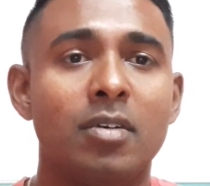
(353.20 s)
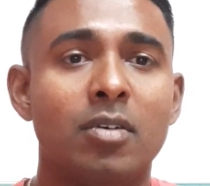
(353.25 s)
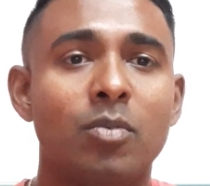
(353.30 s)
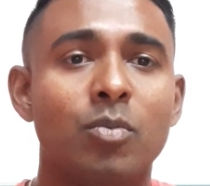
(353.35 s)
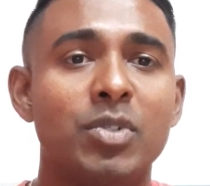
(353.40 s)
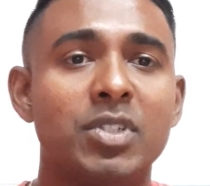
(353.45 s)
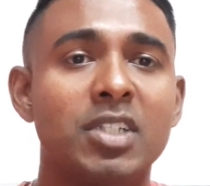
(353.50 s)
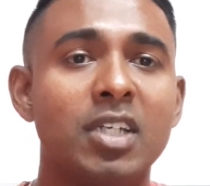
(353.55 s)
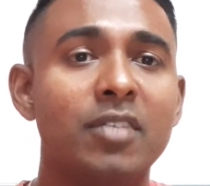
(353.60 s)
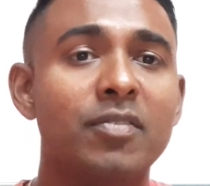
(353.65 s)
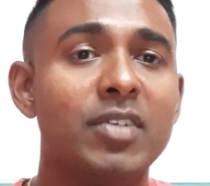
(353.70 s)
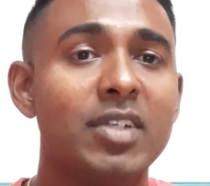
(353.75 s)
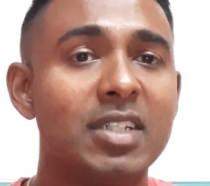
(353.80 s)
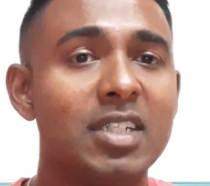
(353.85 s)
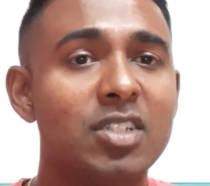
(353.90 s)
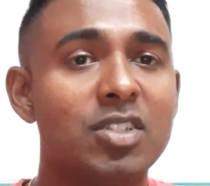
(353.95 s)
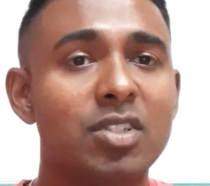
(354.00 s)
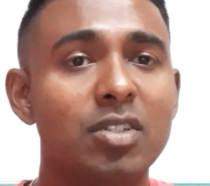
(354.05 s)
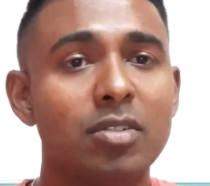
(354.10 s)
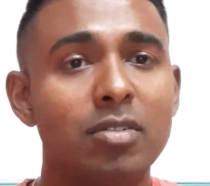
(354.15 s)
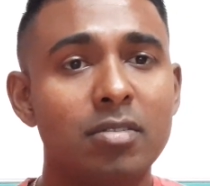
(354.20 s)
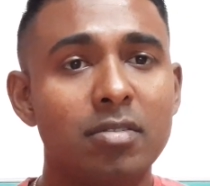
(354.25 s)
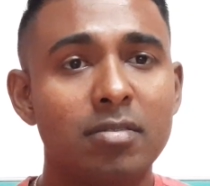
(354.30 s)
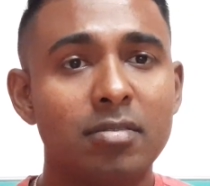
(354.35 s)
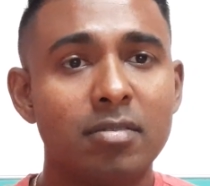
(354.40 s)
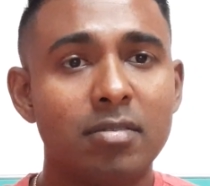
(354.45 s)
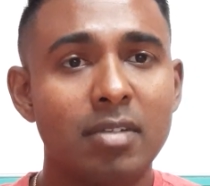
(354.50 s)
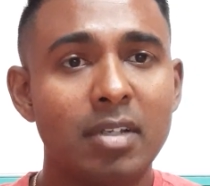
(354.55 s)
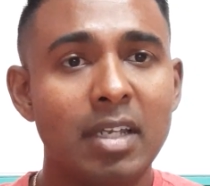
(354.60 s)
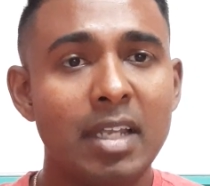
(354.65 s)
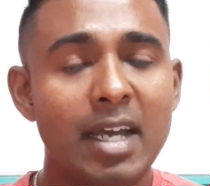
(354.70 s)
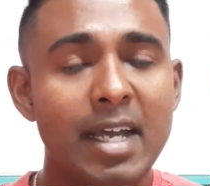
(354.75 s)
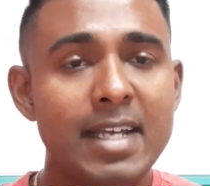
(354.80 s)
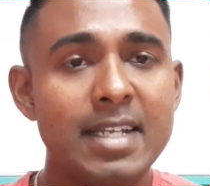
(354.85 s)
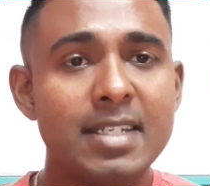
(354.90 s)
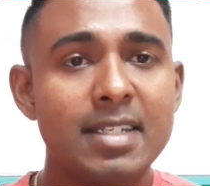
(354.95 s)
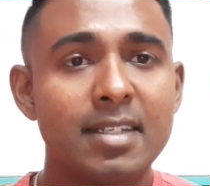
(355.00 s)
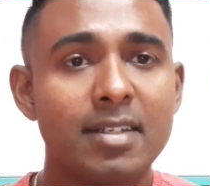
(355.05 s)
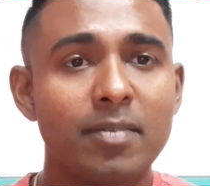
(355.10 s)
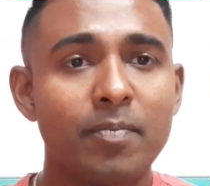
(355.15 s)
was converted to
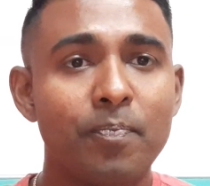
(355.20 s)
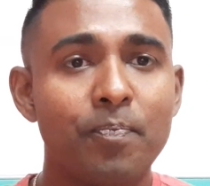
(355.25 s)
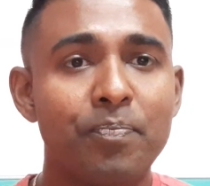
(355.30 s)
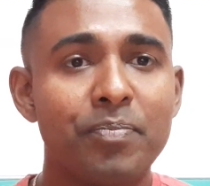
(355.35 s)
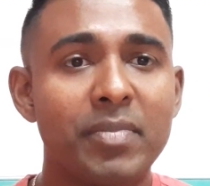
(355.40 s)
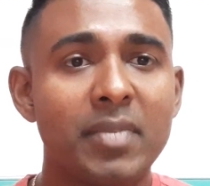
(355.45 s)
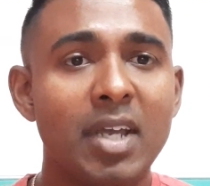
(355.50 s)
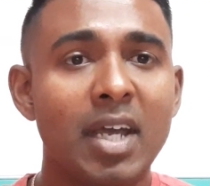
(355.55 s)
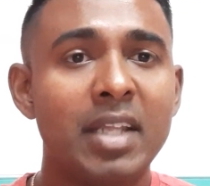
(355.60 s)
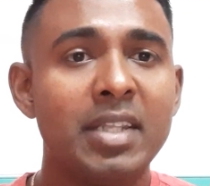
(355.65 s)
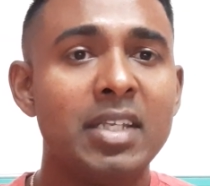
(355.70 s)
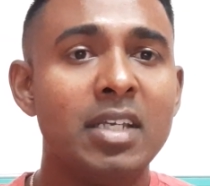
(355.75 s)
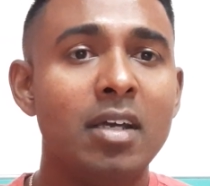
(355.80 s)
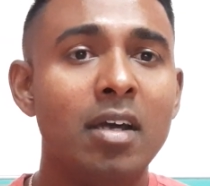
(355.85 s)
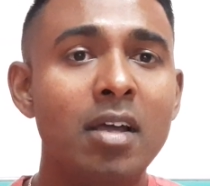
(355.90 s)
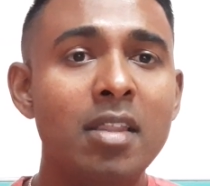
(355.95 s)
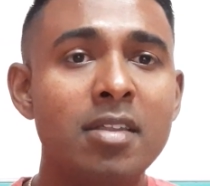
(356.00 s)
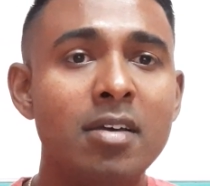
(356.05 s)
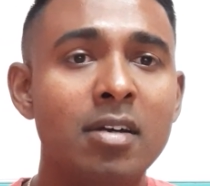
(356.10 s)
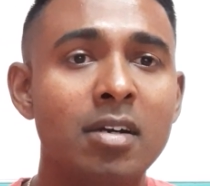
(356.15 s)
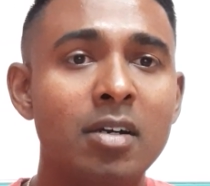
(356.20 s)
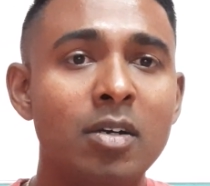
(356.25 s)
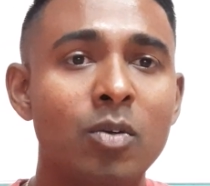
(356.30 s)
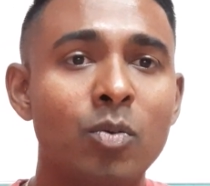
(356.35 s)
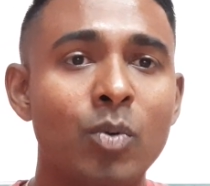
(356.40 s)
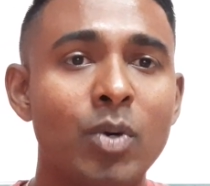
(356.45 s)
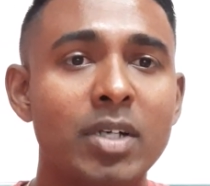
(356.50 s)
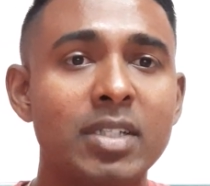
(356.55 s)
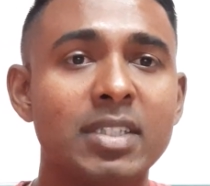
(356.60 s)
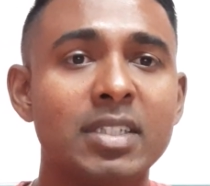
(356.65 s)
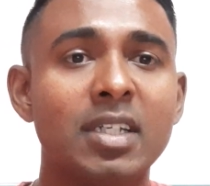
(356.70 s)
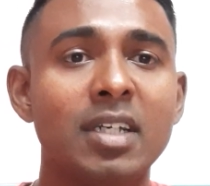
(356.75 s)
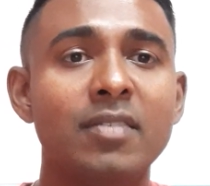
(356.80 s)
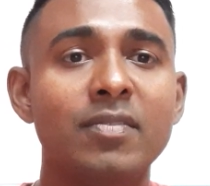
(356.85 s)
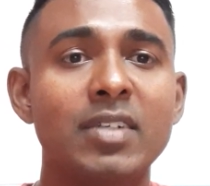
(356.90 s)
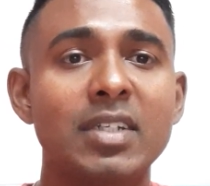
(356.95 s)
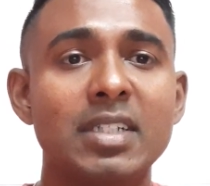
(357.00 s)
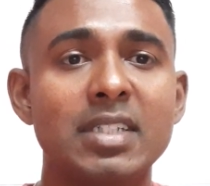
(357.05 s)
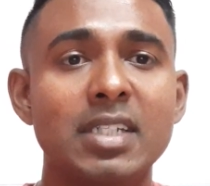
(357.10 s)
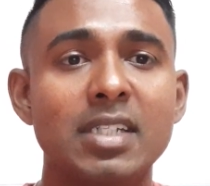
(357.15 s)
light, and the other was
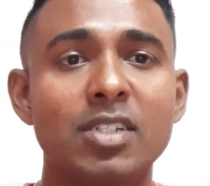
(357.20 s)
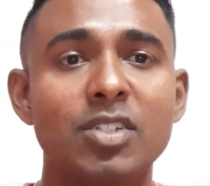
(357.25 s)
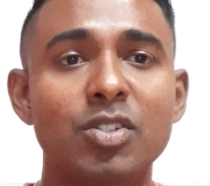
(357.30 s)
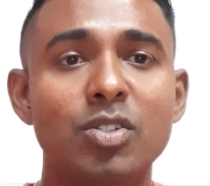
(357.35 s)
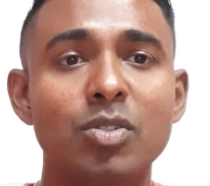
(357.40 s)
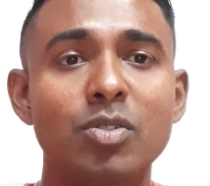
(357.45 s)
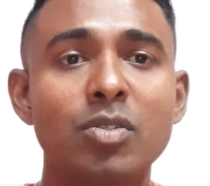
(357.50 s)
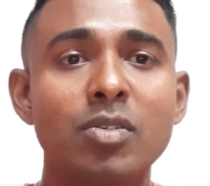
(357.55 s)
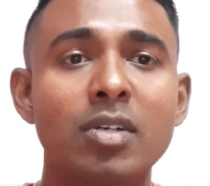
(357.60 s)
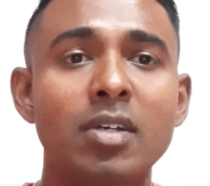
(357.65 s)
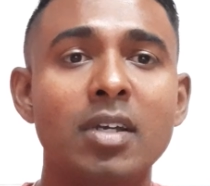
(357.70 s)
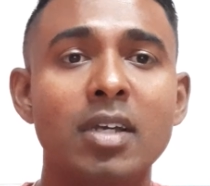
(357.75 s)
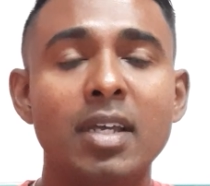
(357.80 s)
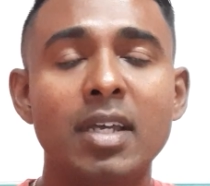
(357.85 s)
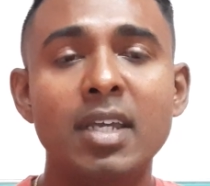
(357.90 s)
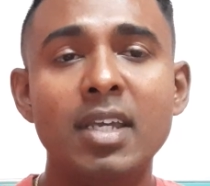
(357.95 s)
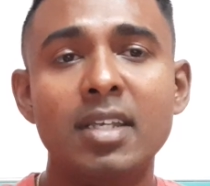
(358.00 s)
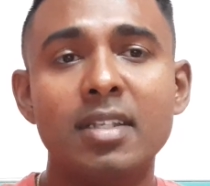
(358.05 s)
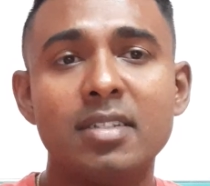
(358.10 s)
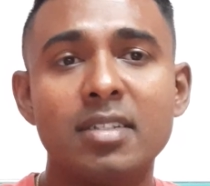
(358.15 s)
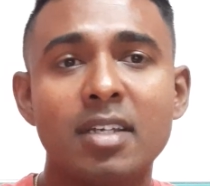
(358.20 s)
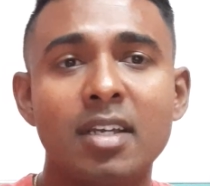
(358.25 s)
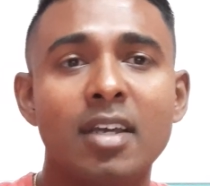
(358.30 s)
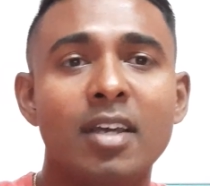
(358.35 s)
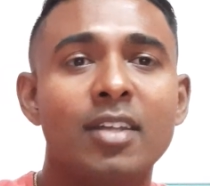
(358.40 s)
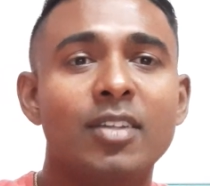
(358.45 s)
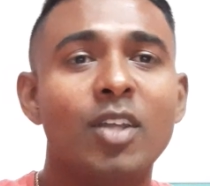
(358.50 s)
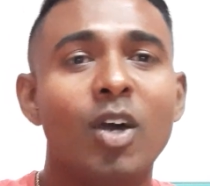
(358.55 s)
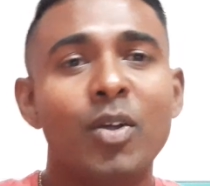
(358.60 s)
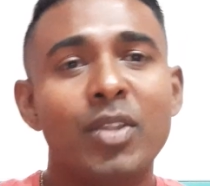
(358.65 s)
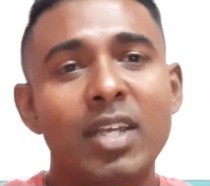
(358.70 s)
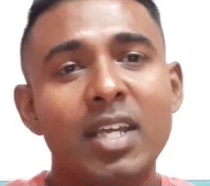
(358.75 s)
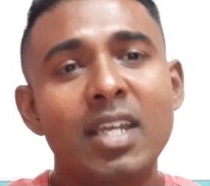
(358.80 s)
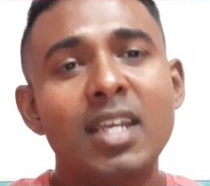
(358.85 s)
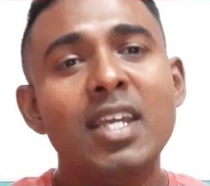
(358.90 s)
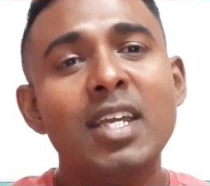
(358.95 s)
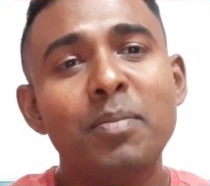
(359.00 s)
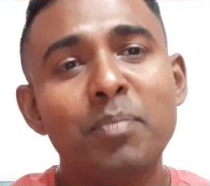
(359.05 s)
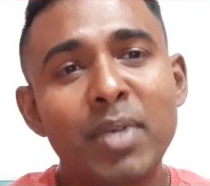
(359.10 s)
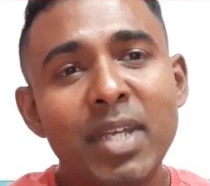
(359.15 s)
converted to heat. Now, the
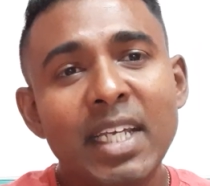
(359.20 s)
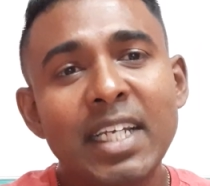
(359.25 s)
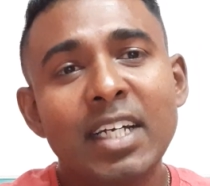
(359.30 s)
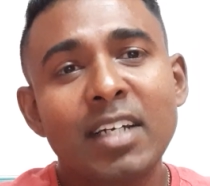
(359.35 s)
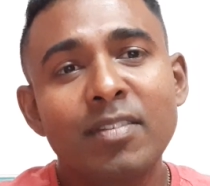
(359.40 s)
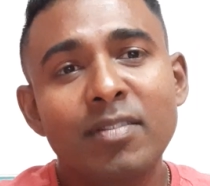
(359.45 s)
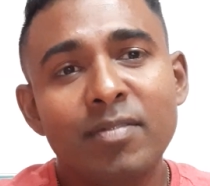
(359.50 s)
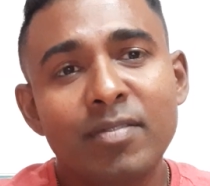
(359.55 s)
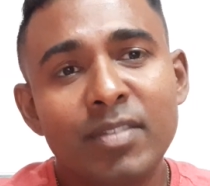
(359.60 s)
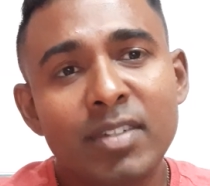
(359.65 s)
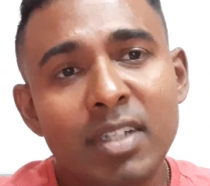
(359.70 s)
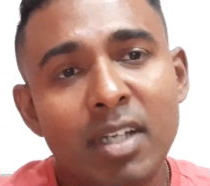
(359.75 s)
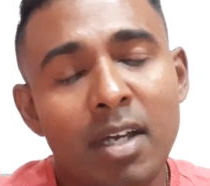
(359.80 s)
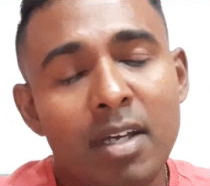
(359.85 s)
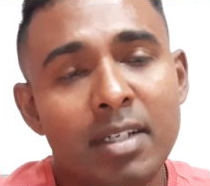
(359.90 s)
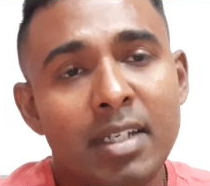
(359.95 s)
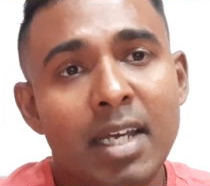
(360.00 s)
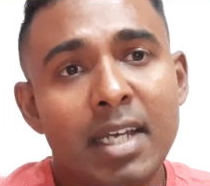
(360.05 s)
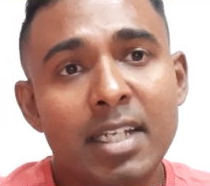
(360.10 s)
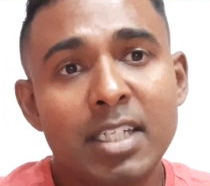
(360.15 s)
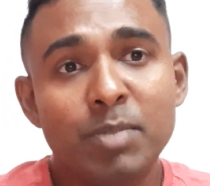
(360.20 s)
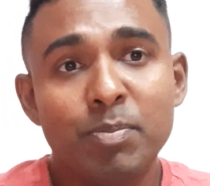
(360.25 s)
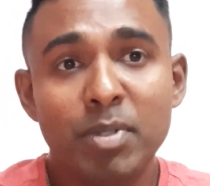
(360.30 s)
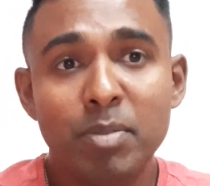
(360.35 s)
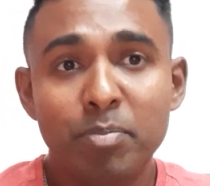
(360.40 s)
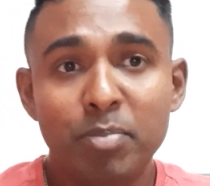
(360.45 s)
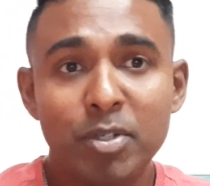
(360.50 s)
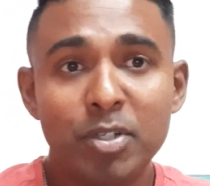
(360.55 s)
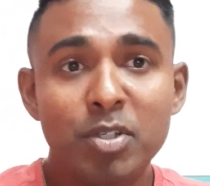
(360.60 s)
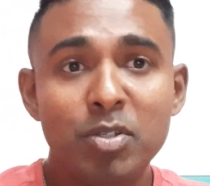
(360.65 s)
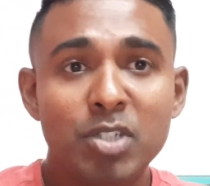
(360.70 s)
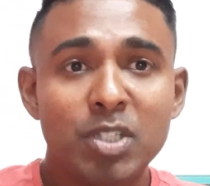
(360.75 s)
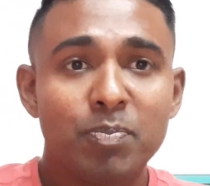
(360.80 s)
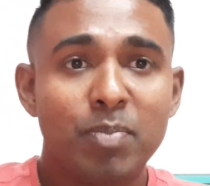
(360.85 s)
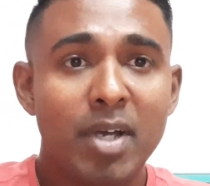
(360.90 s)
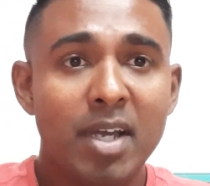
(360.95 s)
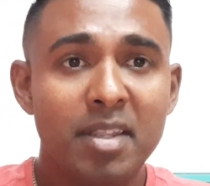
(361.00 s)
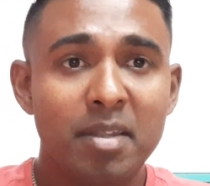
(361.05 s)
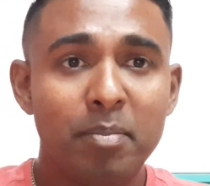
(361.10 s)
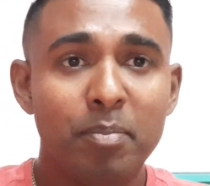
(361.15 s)
heat that has been produced
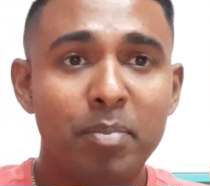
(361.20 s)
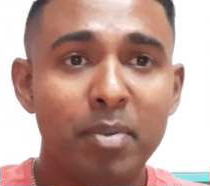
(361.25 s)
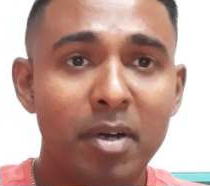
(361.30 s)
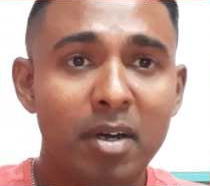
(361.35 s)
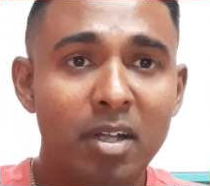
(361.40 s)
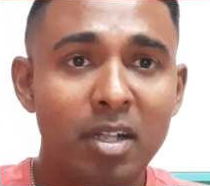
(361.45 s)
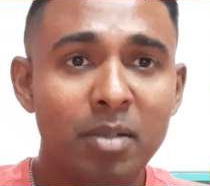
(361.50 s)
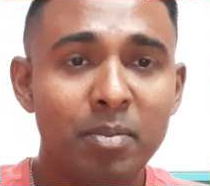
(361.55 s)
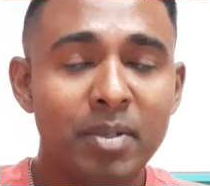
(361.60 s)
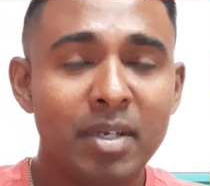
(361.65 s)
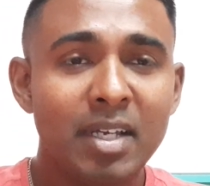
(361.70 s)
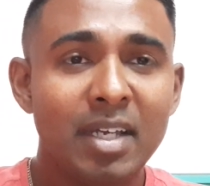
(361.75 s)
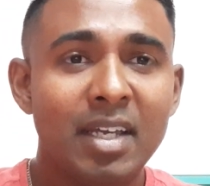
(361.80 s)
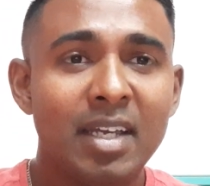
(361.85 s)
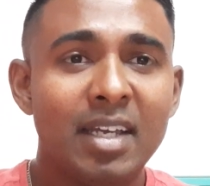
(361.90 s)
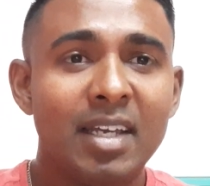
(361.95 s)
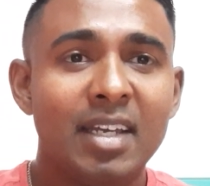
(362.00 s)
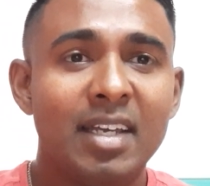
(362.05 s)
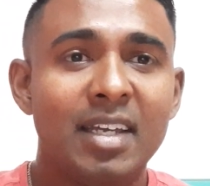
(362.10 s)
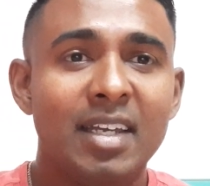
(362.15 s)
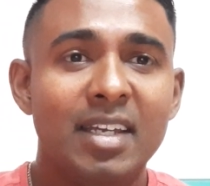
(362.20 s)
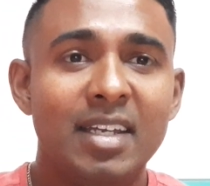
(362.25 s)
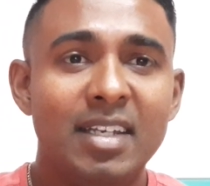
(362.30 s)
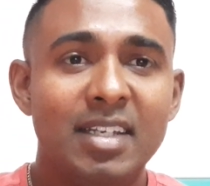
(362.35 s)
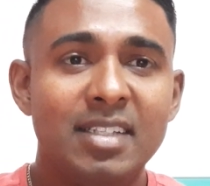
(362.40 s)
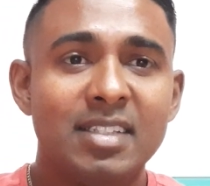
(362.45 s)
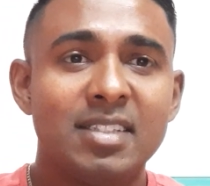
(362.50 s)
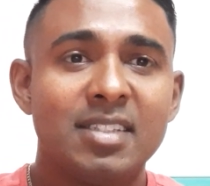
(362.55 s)
by the bulb is